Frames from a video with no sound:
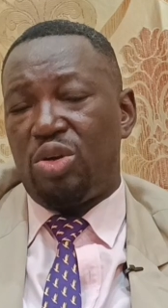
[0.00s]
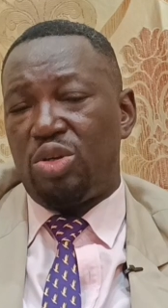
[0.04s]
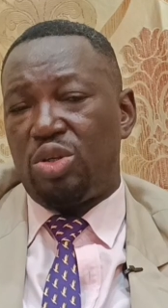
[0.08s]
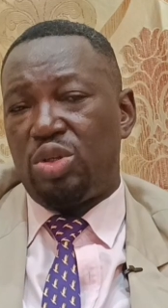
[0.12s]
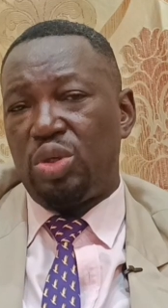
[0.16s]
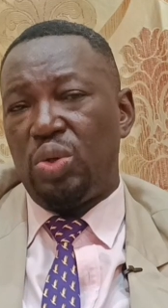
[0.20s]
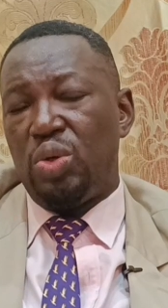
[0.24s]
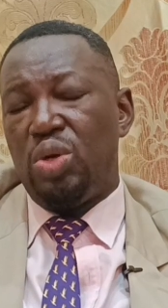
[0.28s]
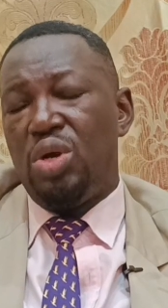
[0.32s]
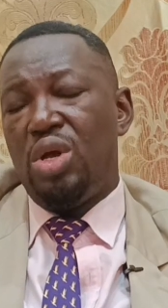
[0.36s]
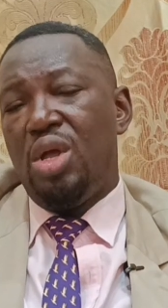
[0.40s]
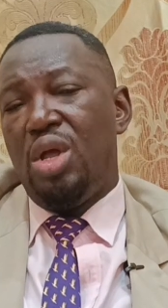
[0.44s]

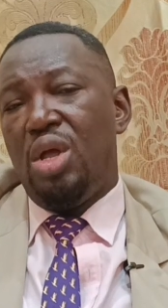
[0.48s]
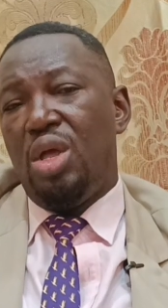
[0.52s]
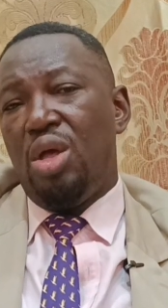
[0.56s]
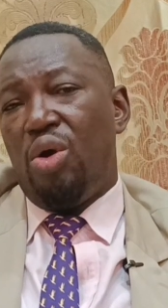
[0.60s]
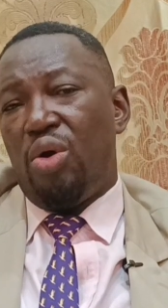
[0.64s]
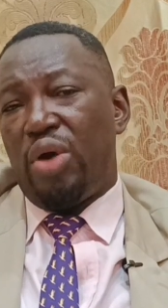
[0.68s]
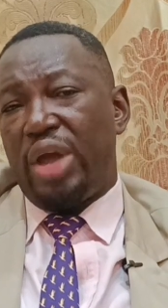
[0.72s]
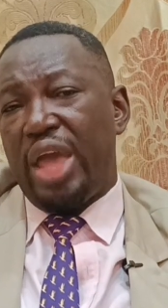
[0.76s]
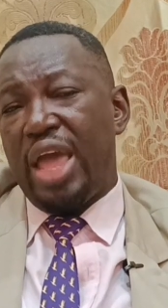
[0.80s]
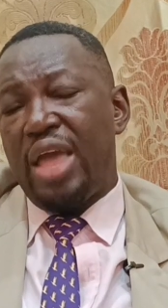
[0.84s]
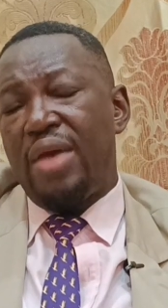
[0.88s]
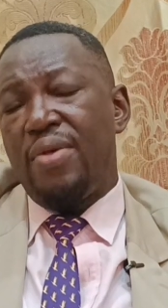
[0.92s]
also,
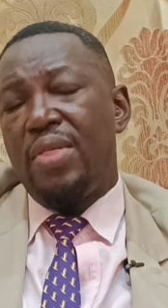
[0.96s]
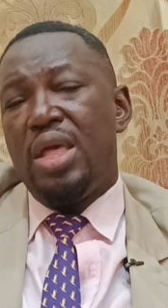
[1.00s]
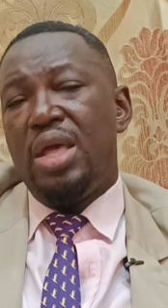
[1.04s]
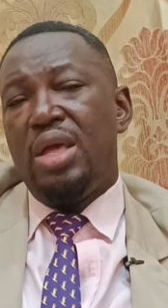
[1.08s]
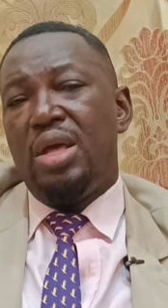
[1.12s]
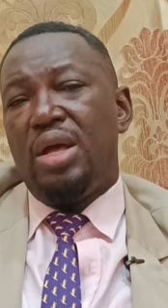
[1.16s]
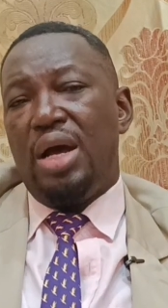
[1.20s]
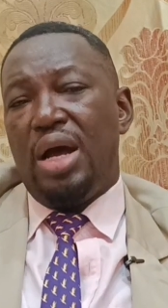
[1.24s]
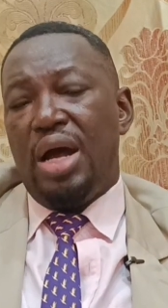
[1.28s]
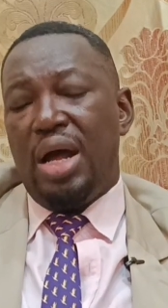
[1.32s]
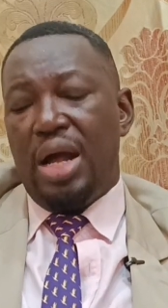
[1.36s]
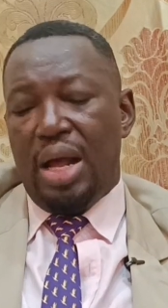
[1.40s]
okay?
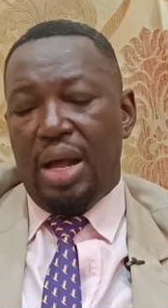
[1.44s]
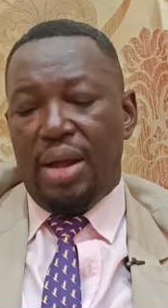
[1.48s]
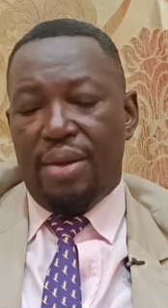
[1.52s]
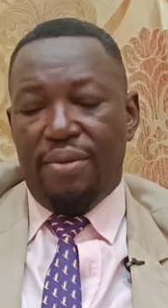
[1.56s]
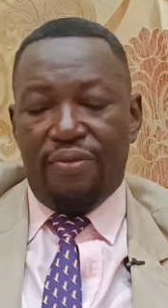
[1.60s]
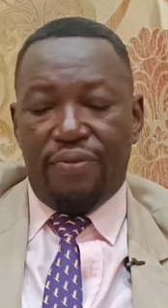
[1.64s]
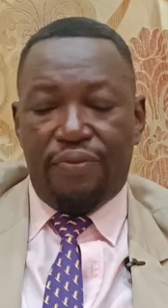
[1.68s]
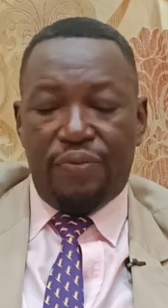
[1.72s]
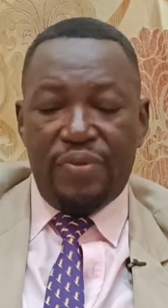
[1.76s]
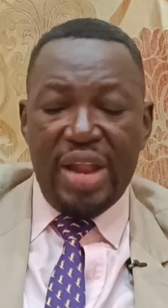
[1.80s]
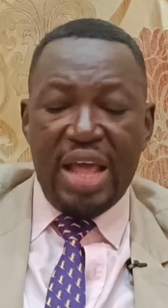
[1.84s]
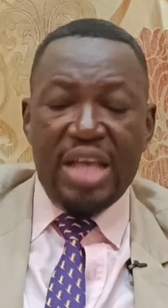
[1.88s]

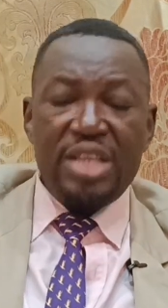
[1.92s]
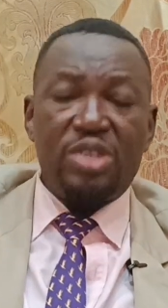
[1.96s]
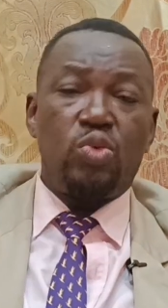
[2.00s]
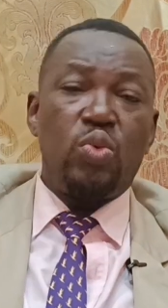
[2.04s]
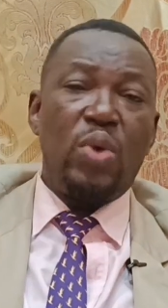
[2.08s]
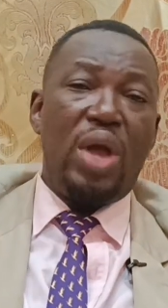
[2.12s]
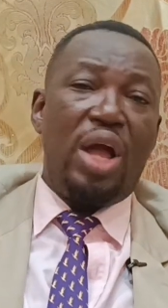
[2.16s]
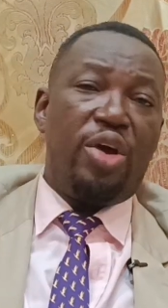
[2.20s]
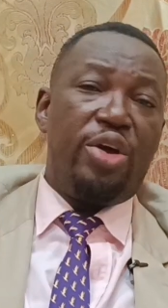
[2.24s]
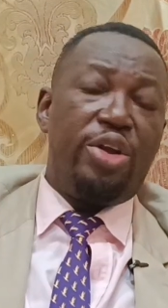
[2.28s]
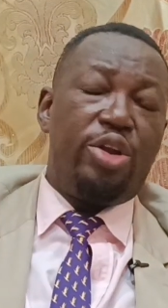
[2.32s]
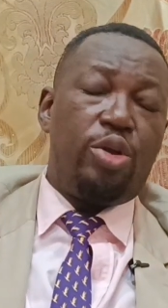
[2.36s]
Next,
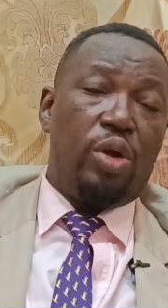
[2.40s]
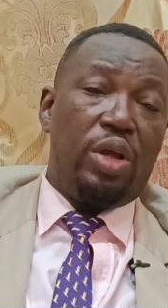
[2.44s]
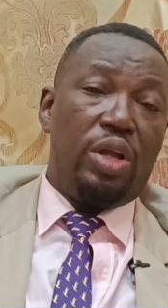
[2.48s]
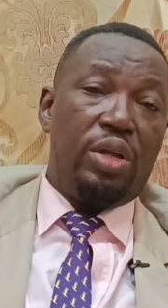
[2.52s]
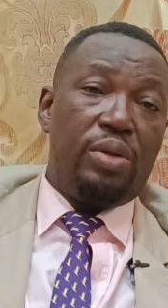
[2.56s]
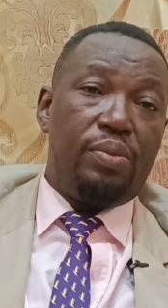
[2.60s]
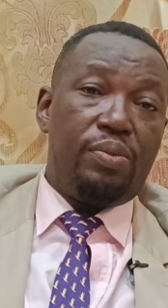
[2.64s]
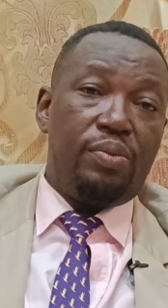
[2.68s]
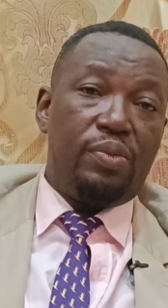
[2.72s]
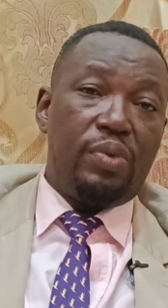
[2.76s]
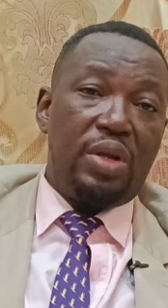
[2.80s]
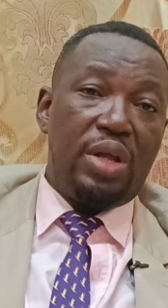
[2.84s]
we are going to,
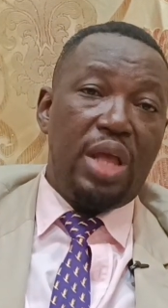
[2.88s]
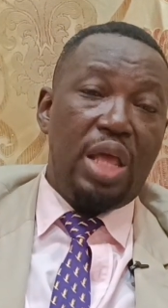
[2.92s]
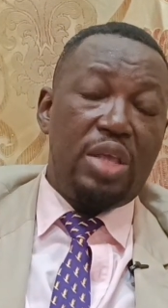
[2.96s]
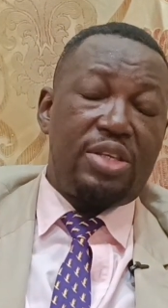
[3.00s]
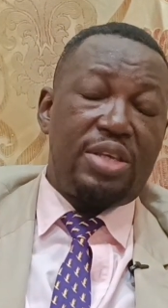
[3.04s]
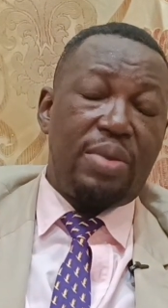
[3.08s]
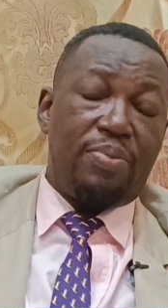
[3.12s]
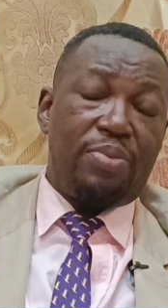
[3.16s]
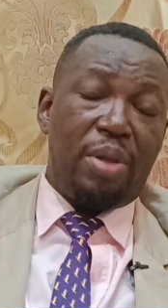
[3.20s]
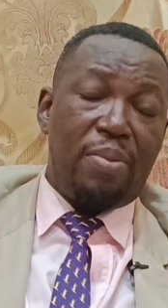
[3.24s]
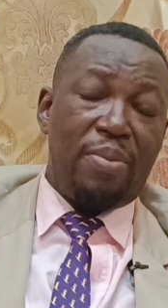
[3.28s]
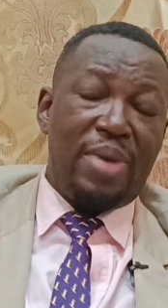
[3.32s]

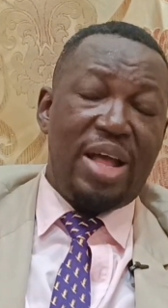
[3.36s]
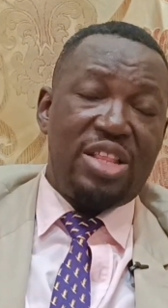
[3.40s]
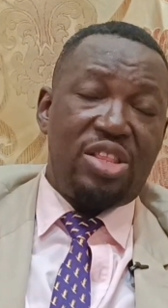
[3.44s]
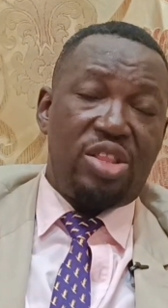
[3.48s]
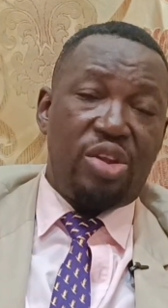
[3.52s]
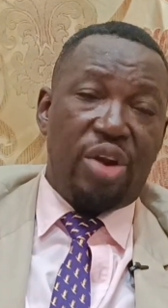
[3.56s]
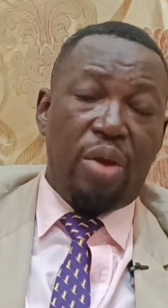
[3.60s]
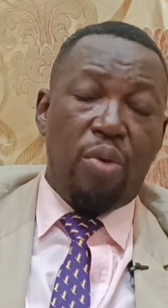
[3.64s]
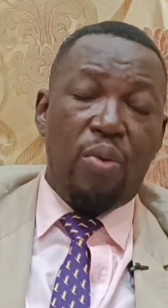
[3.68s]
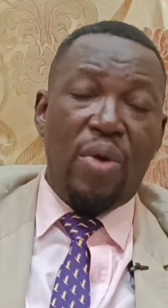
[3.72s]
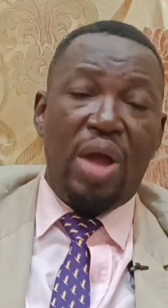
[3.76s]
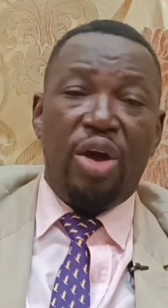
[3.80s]
in September
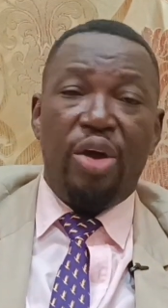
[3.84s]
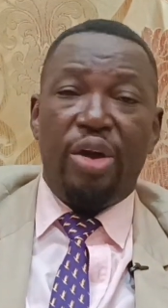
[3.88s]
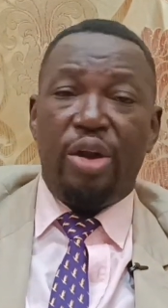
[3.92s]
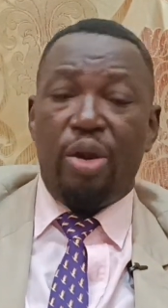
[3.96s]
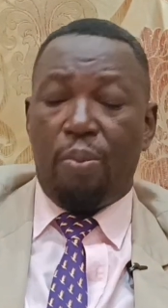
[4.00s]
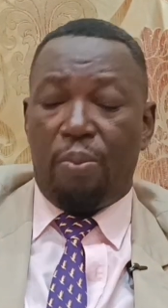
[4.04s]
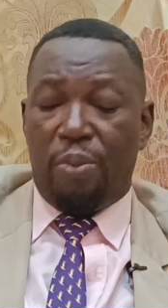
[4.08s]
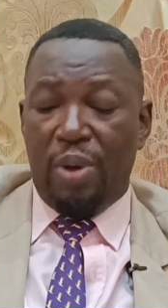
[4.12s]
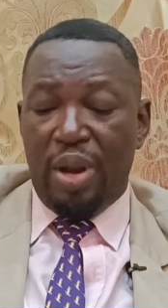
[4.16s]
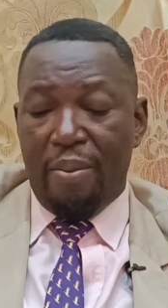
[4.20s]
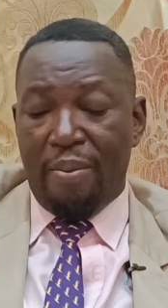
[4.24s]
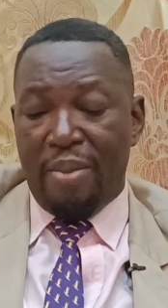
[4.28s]
3, we are going
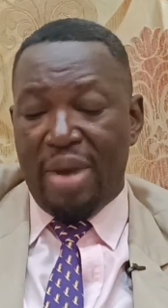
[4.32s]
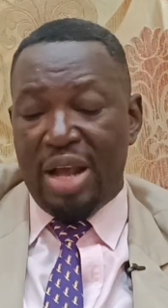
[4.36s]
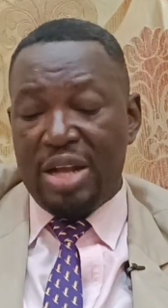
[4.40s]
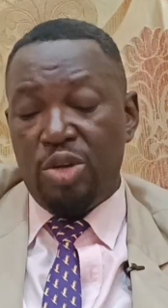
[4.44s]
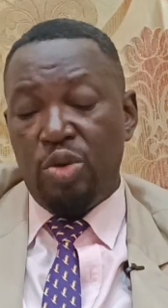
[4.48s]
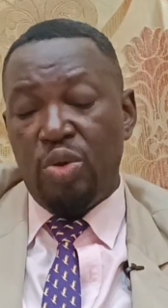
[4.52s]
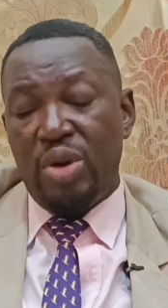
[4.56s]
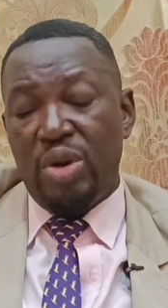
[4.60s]
to play Man